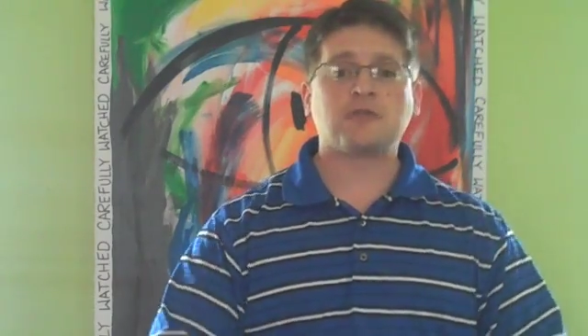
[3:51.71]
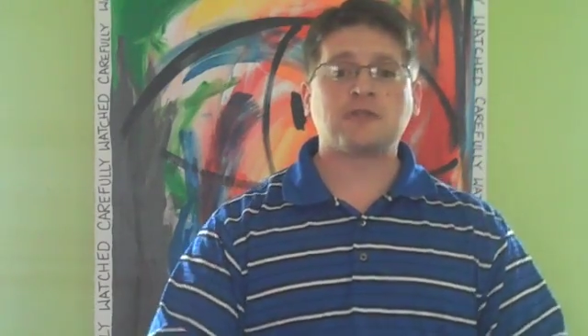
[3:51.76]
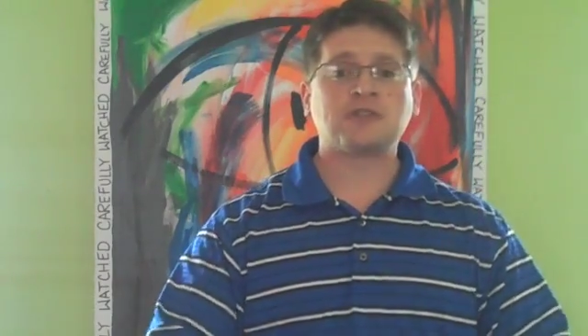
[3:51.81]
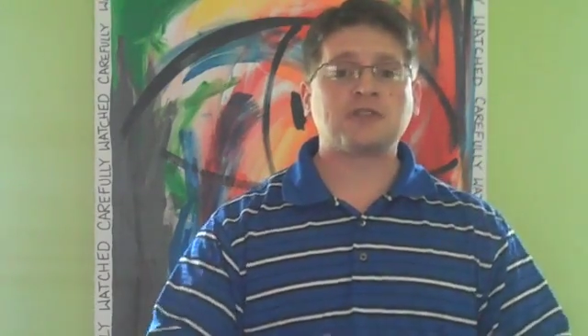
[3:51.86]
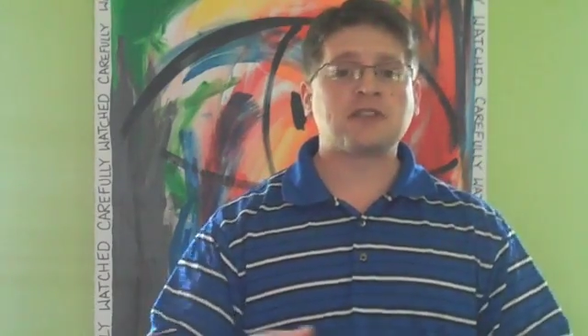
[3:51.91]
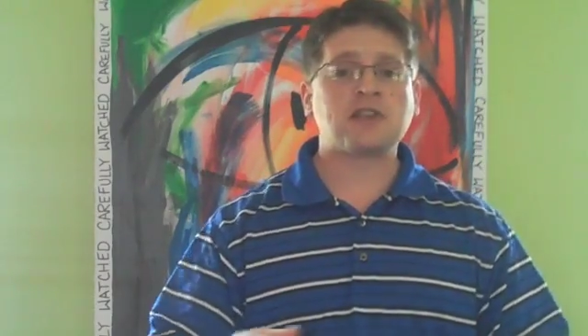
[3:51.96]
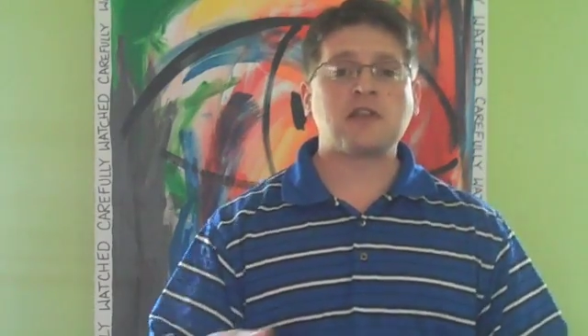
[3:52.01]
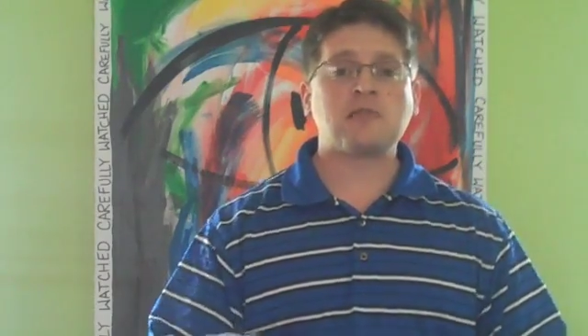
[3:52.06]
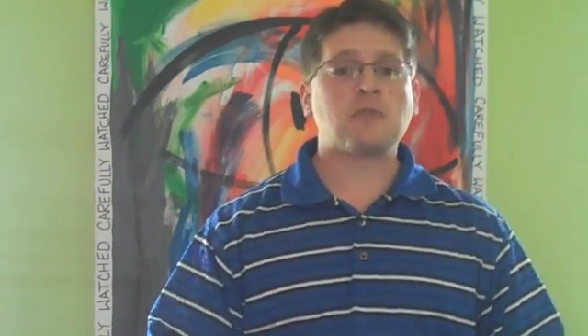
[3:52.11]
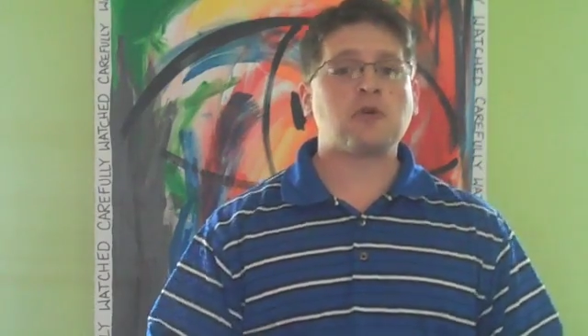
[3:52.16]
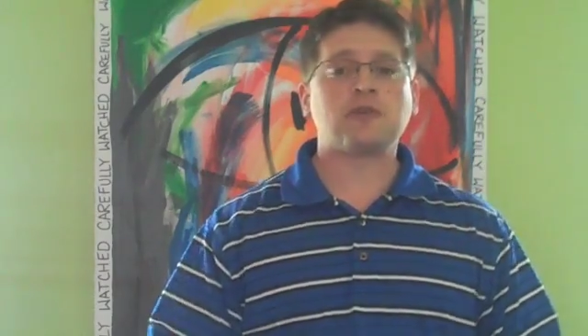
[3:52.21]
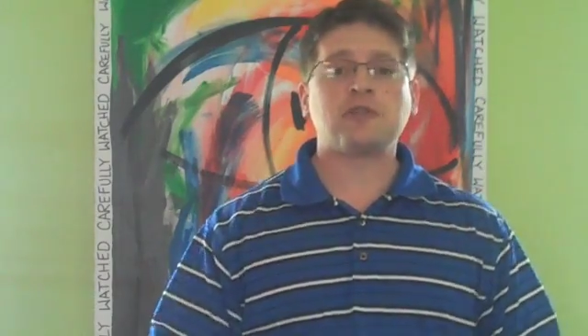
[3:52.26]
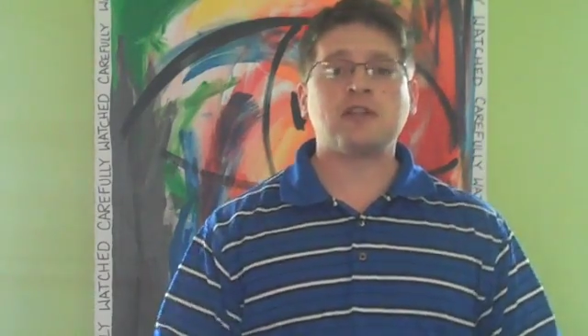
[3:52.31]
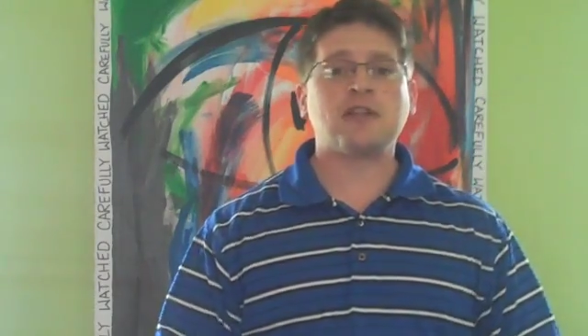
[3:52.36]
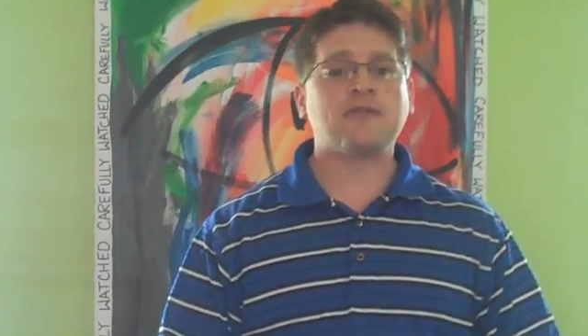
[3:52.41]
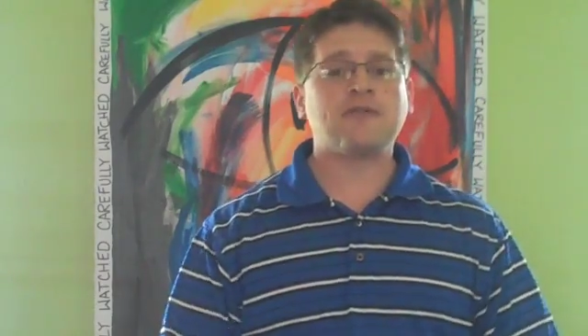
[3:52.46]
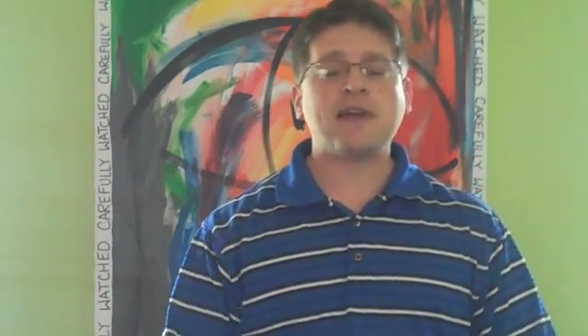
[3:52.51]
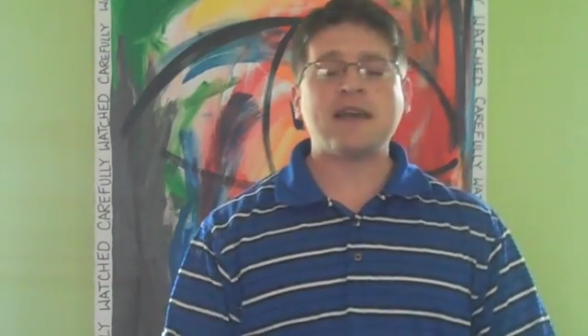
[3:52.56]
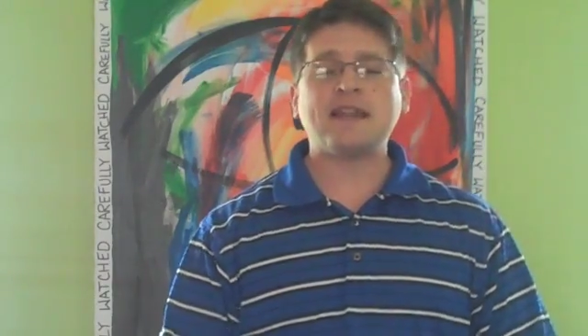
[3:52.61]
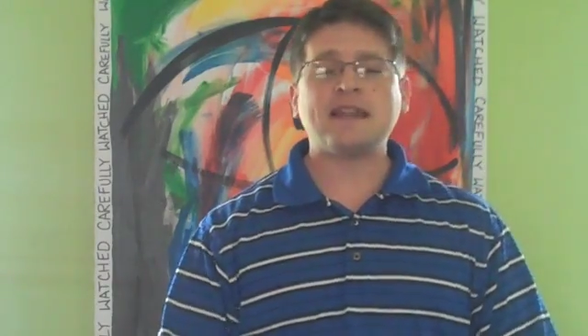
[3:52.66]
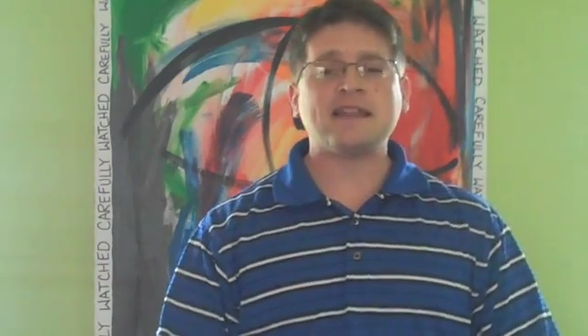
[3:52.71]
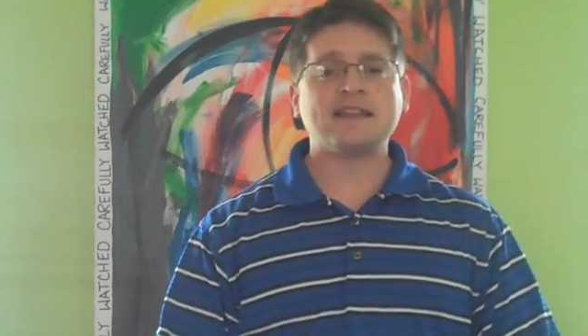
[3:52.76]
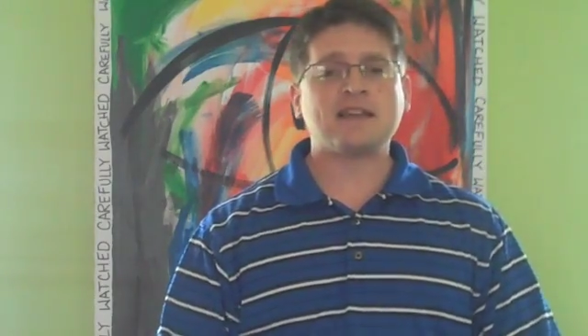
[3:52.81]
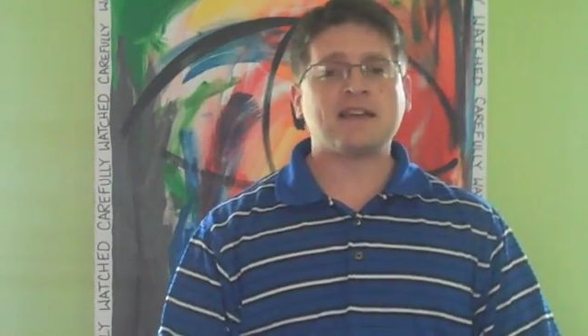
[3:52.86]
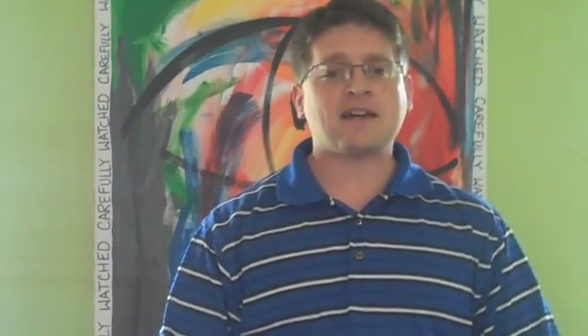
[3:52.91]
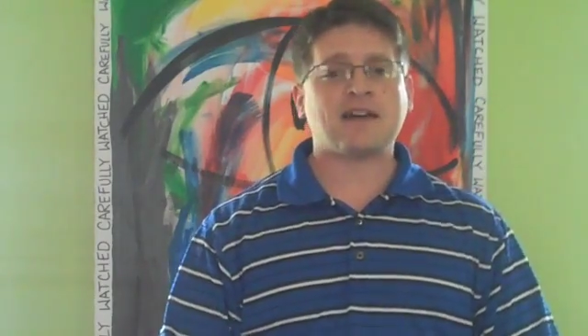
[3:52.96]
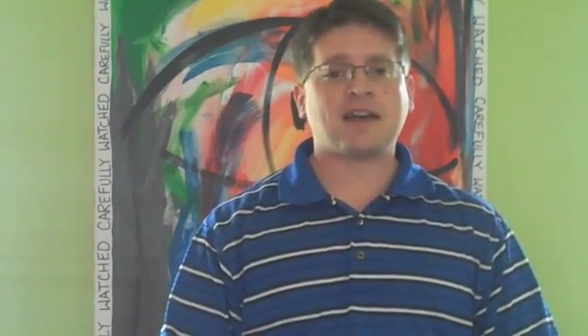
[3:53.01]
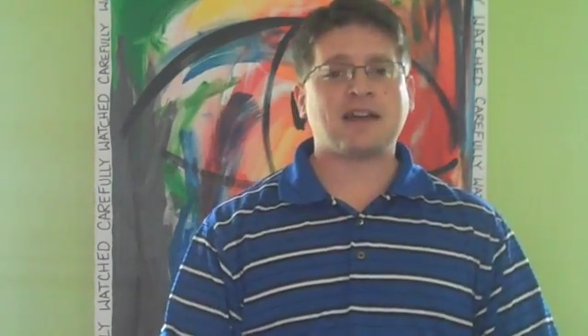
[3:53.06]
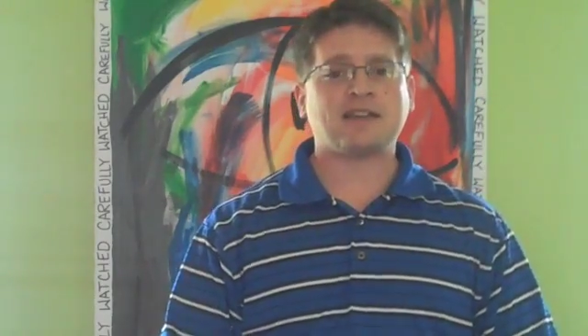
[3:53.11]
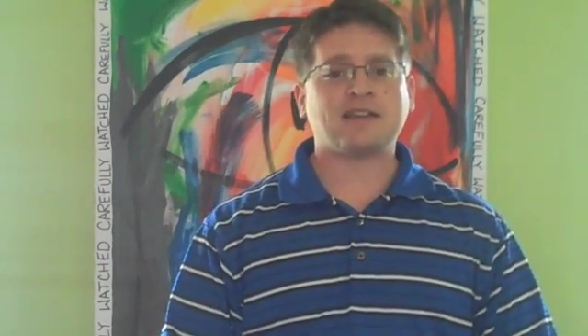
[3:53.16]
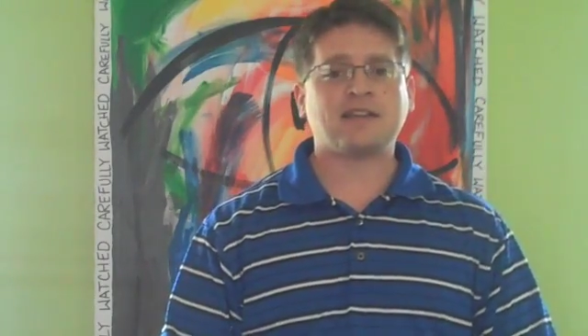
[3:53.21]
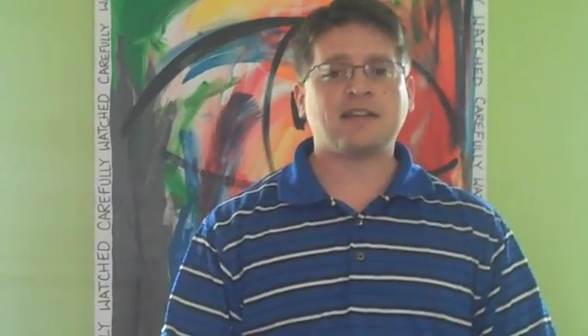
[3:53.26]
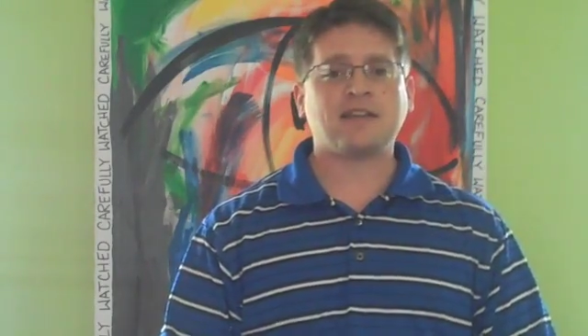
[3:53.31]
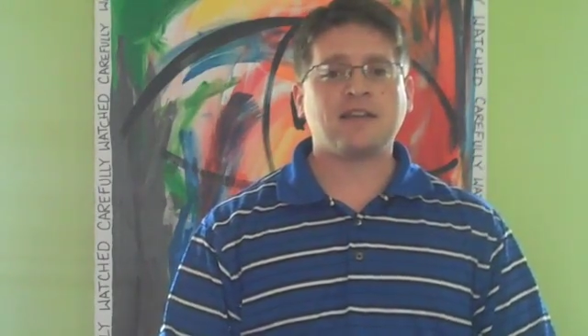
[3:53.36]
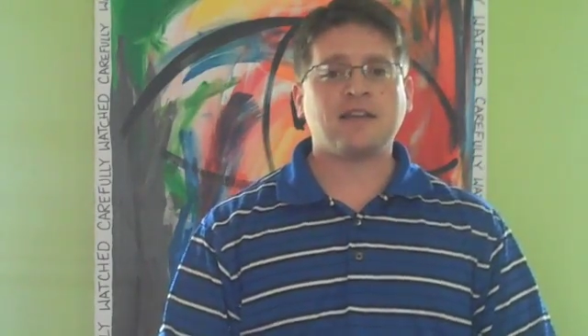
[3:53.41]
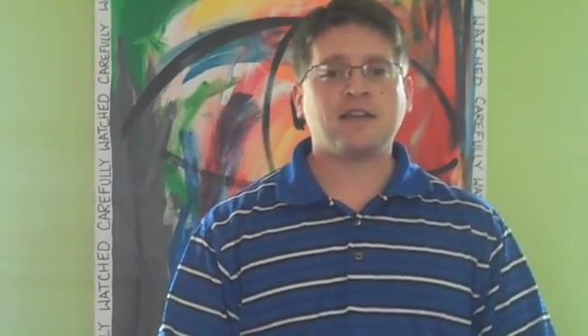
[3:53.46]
or ceremony of any kind,